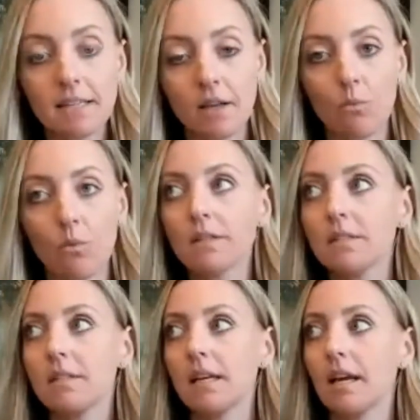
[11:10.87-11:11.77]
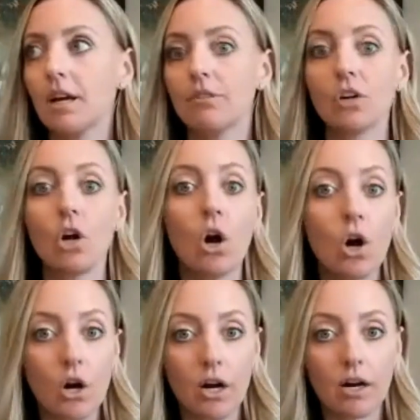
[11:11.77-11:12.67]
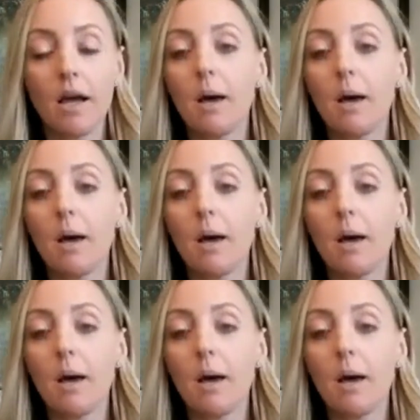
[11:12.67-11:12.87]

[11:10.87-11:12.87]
that wants to take care of a car,